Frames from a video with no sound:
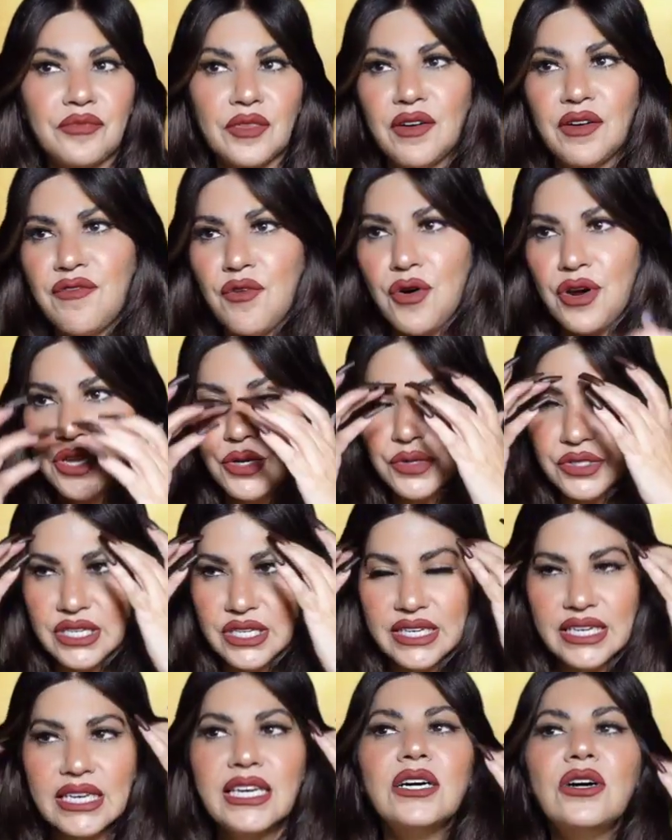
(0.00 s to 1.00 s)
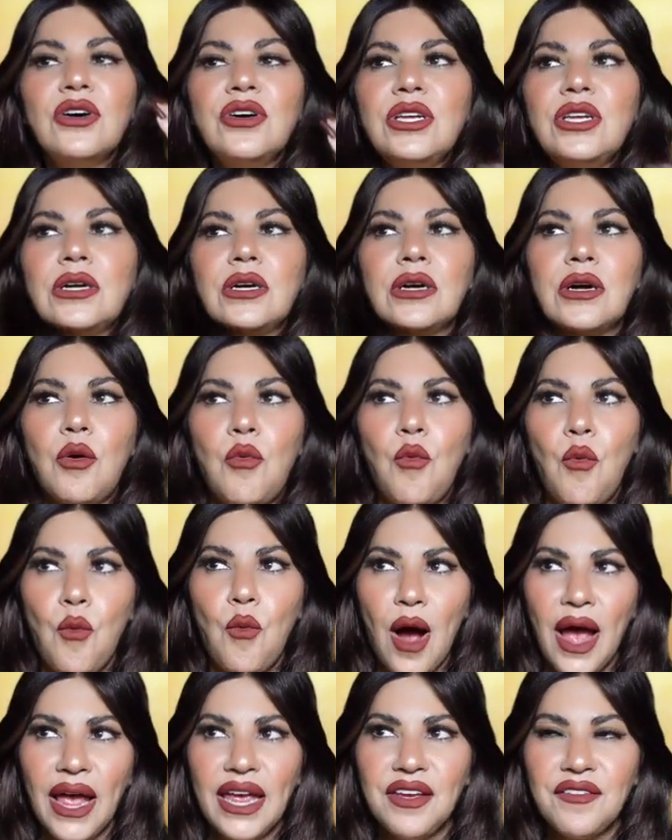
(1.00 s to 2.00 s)
for you to kill your
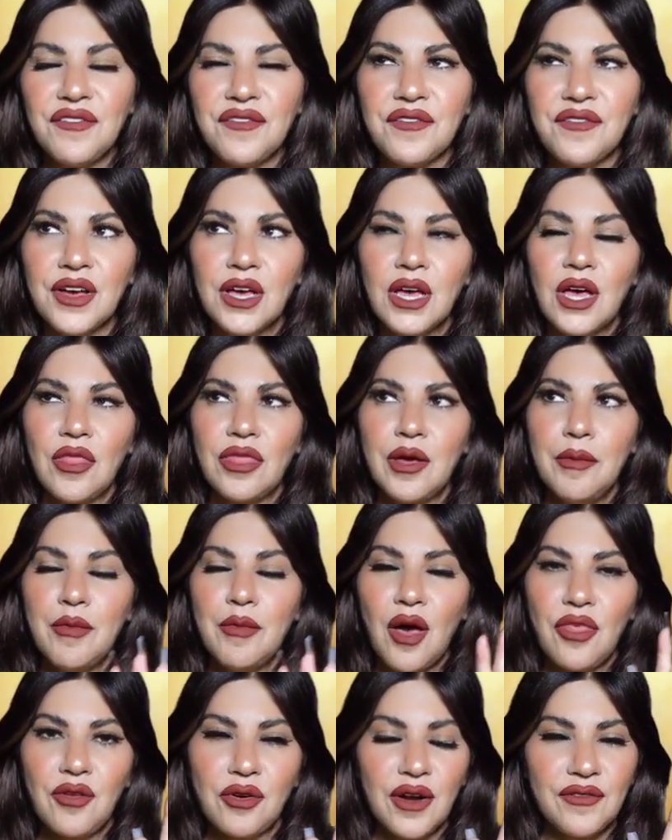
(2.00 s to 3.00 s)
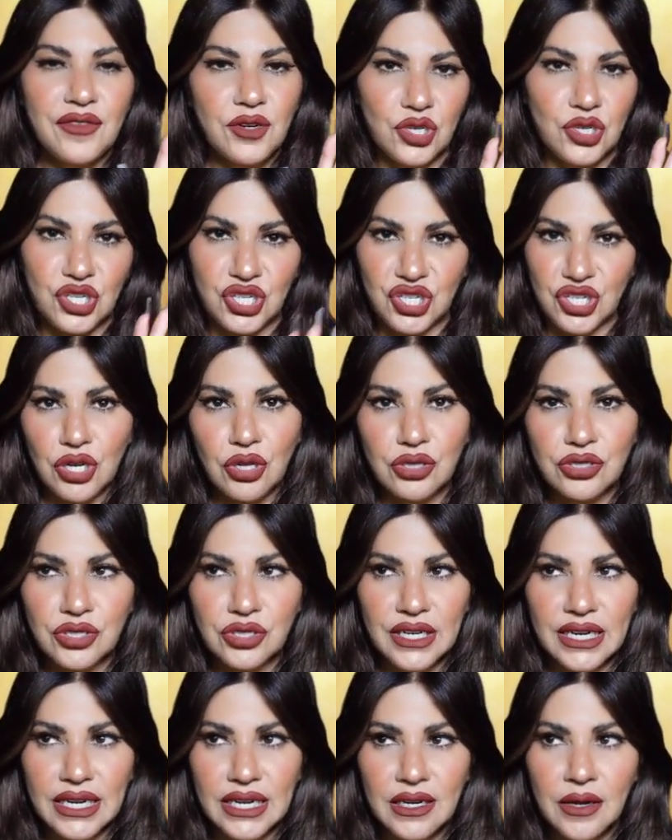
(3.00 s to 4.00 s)
wife, the mother of your
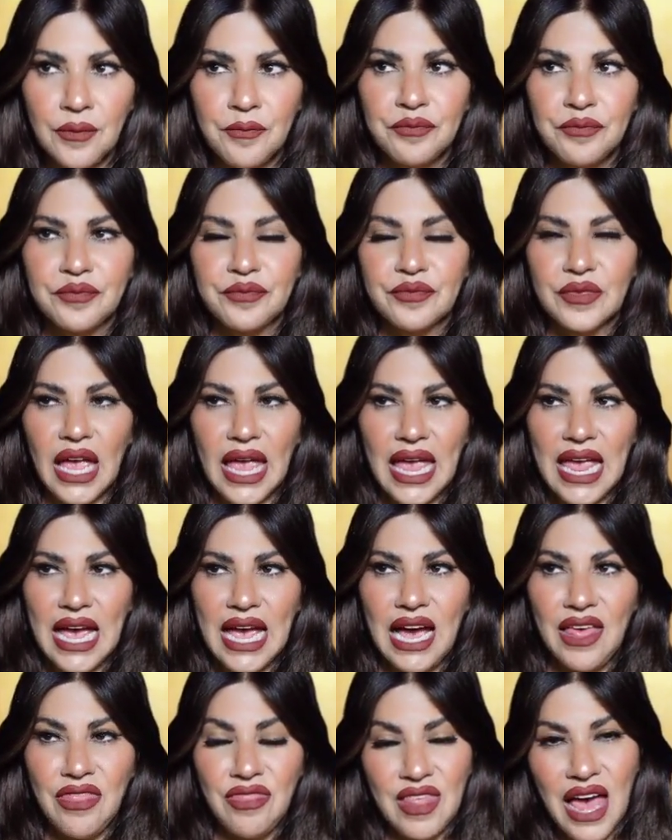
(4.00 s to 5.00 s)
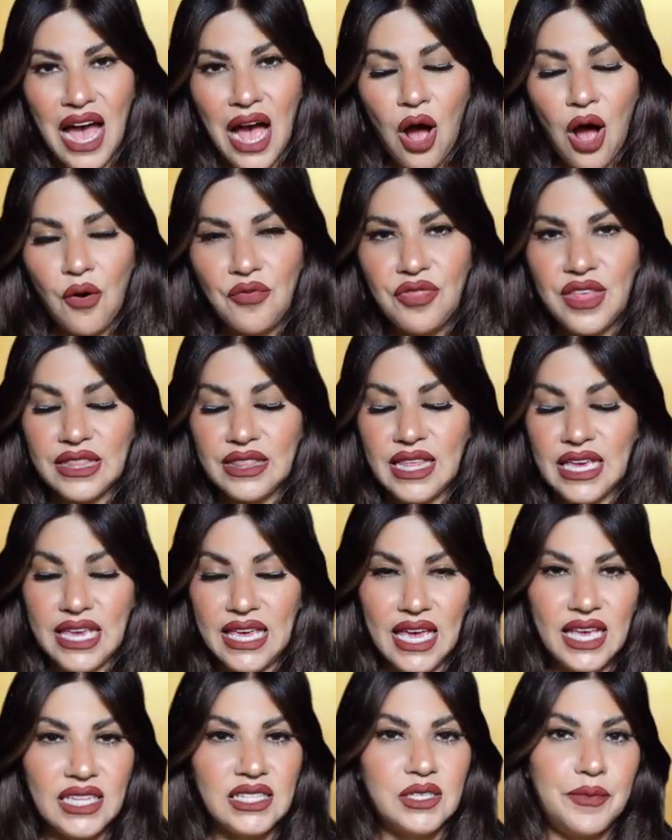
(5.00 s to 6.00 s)
children, and now the, the
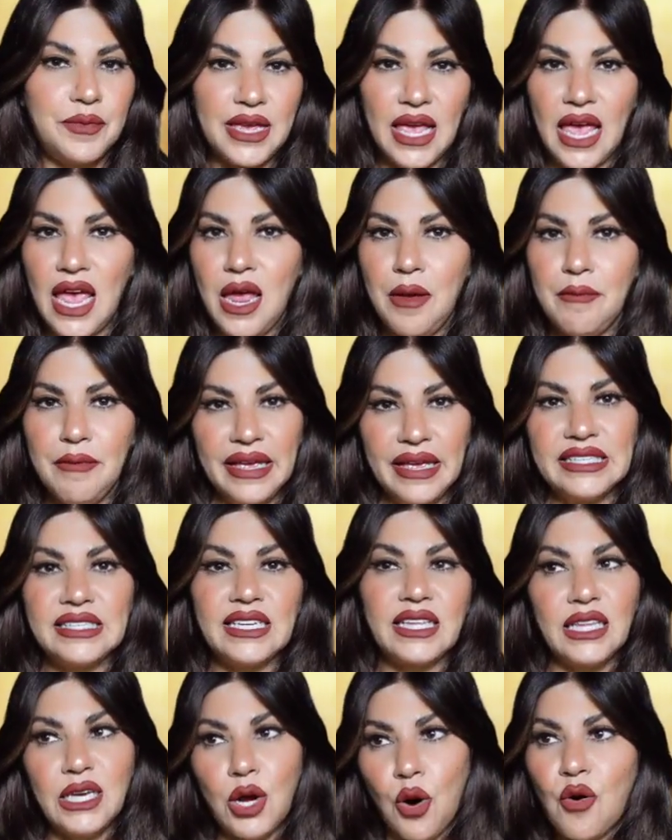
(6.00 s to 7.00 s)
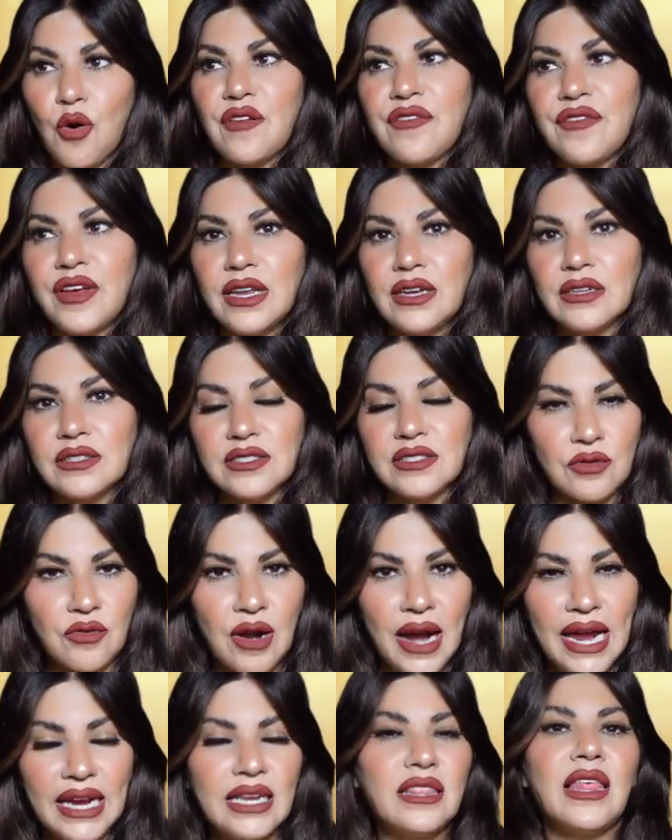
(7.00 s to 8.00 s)
kids became basically orphans,
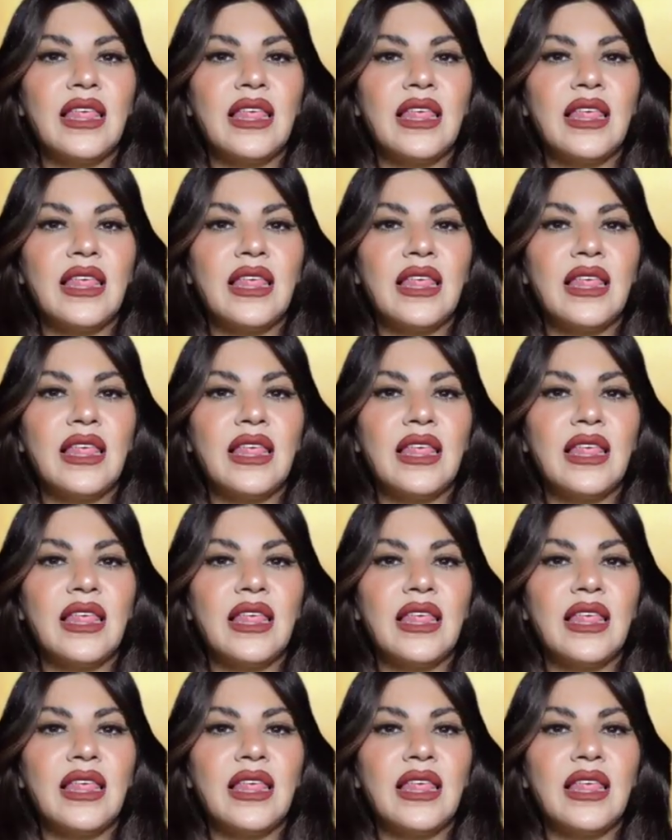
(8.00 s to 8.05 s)
right?